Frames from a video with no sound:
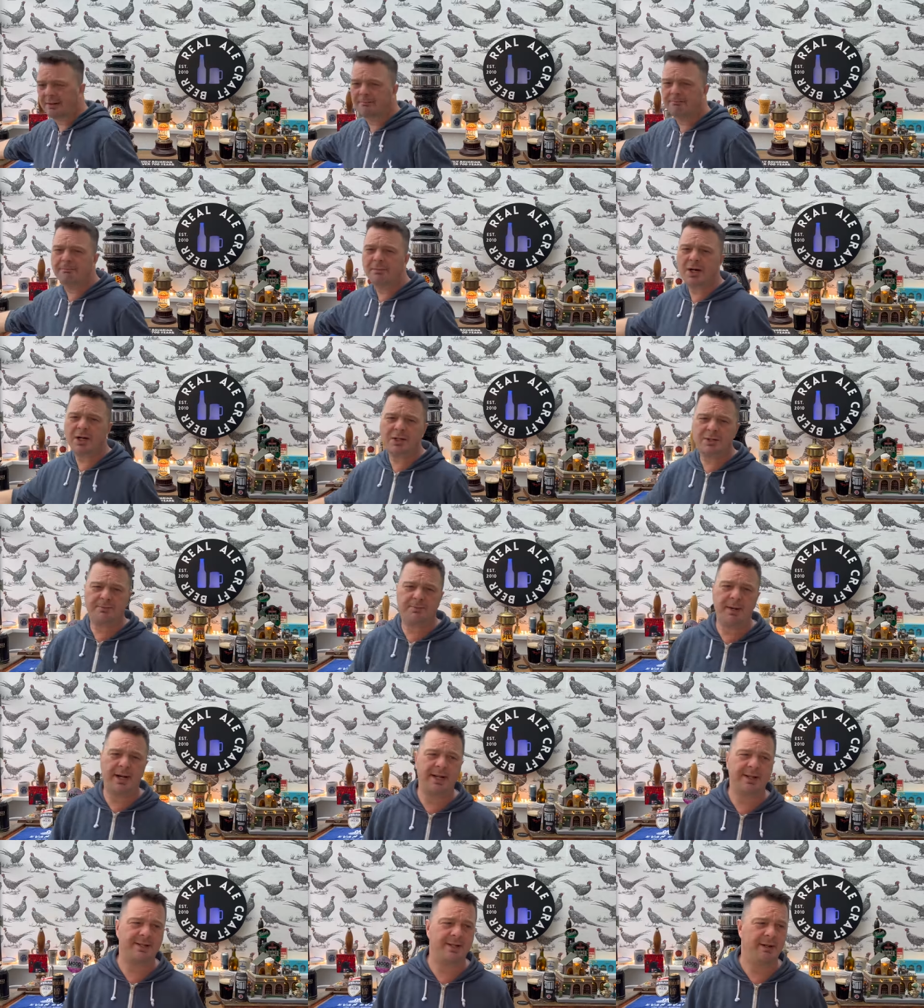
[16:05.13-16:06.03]
Much
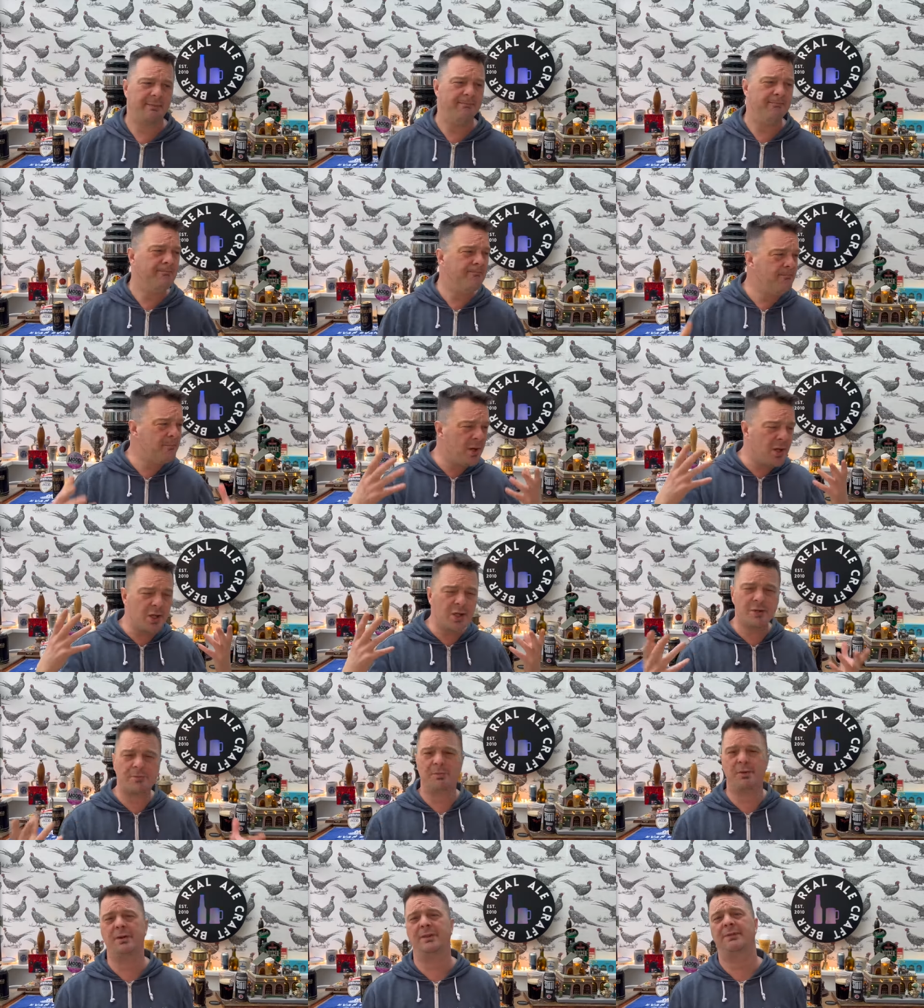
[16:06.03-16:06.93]
better, much
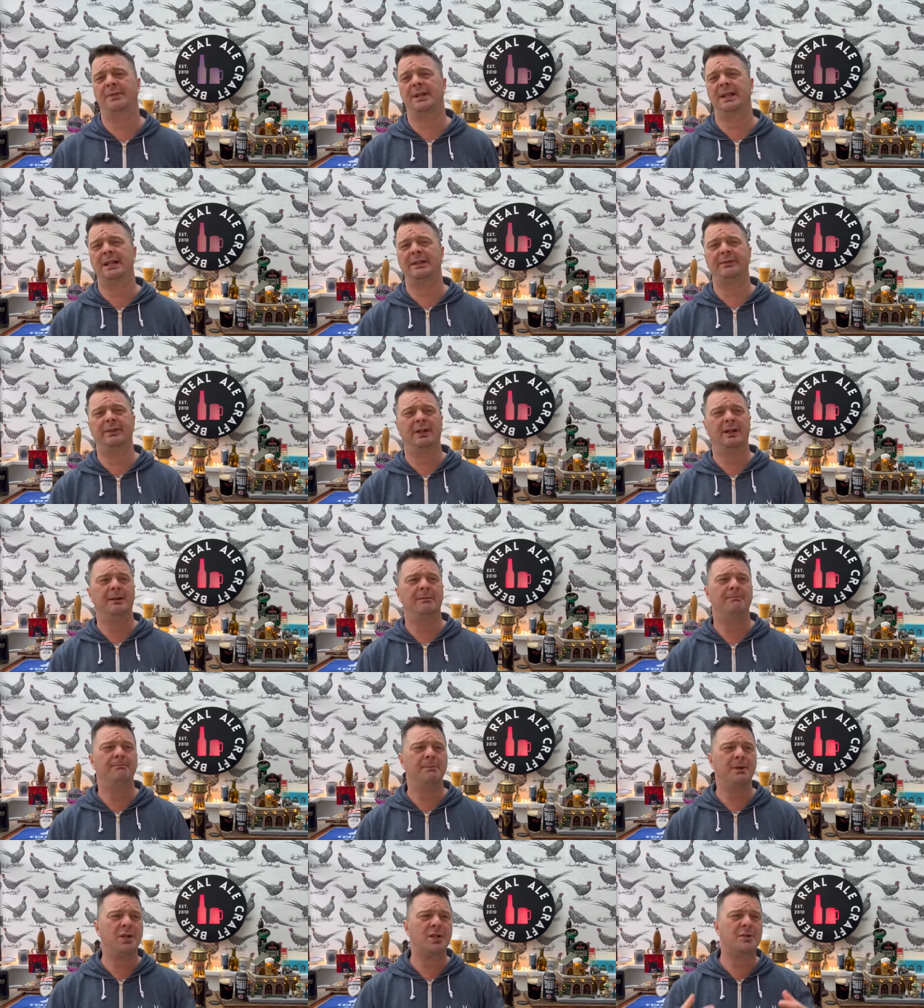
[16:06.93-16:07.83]
more flavour,
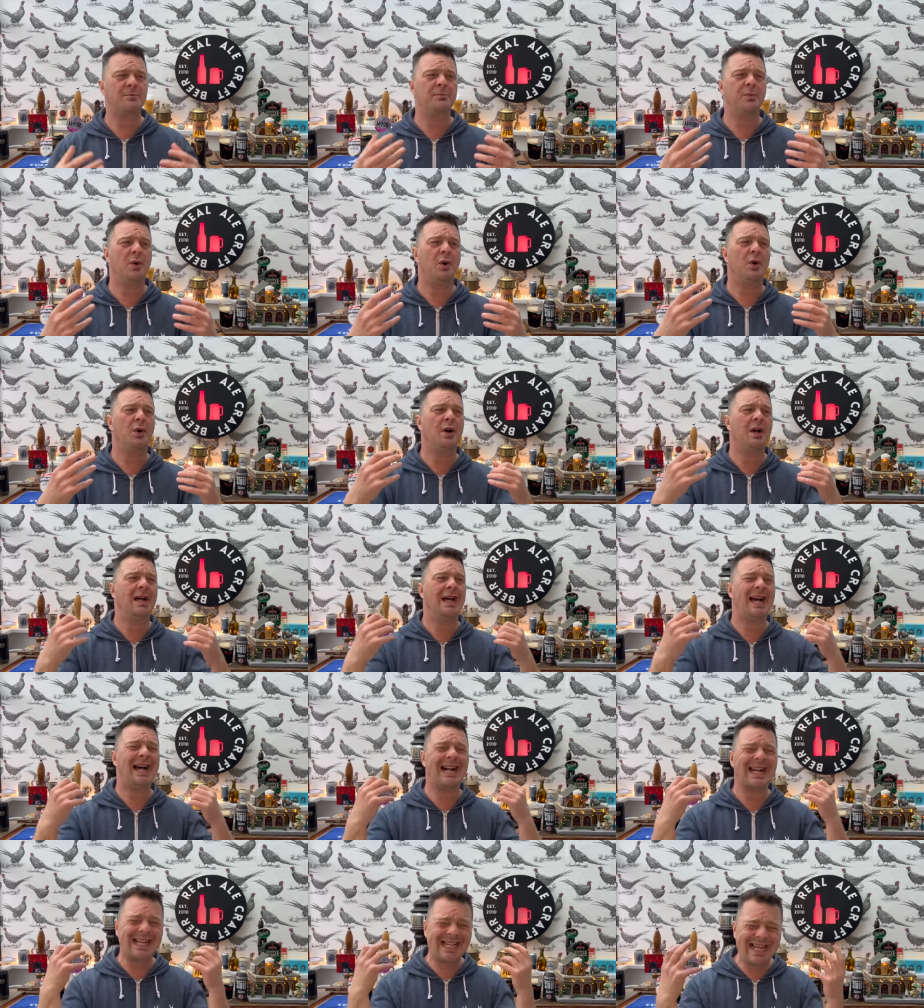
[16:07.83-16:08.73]
much more
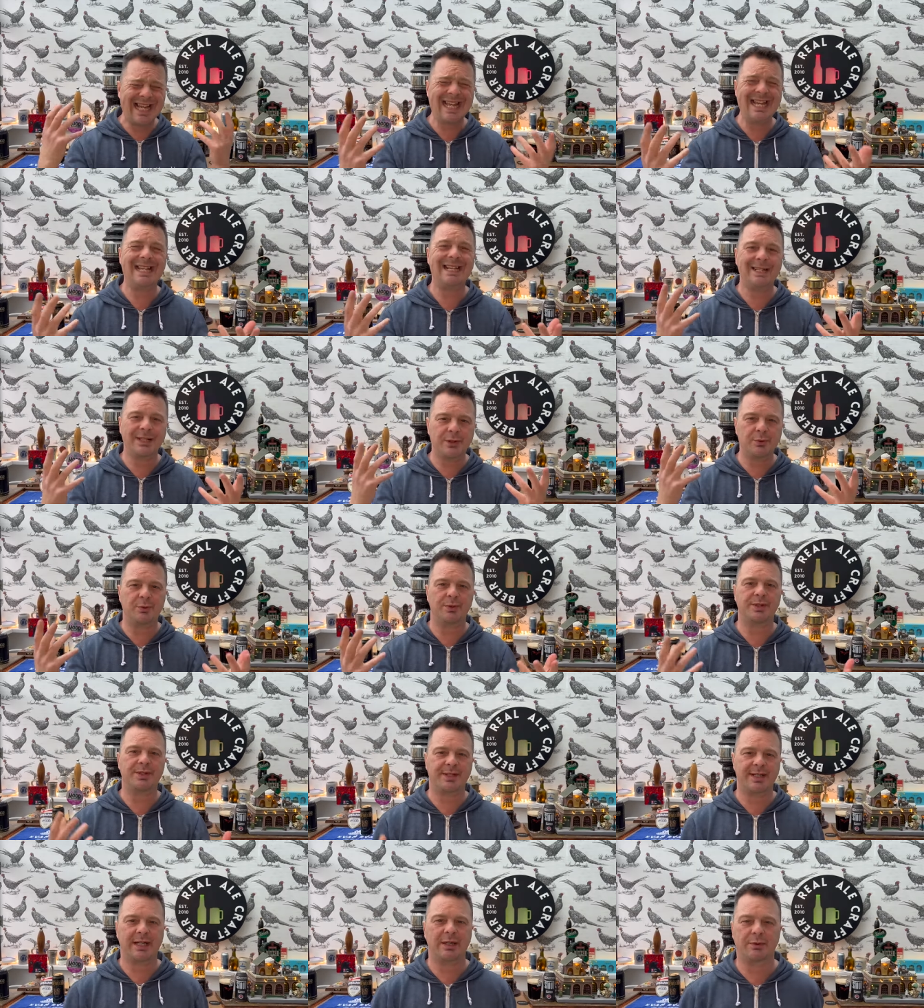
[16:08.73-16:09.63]
akin to a
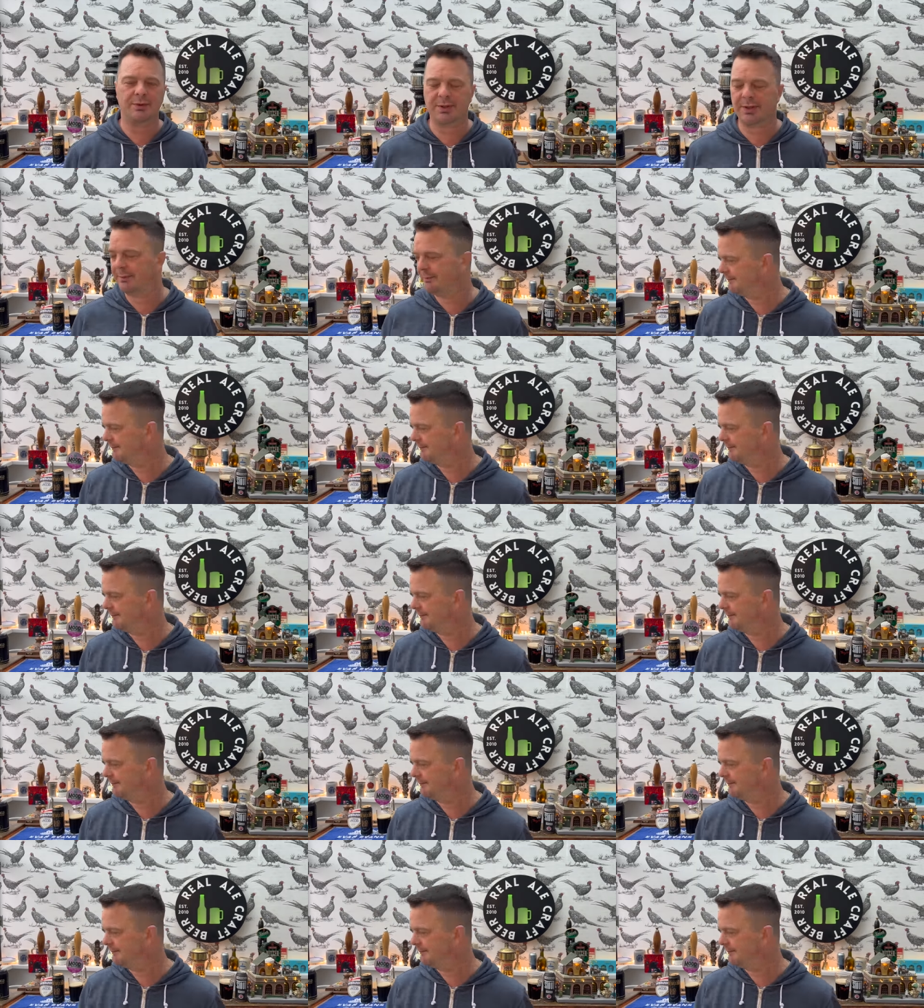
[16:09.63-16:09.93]
stout.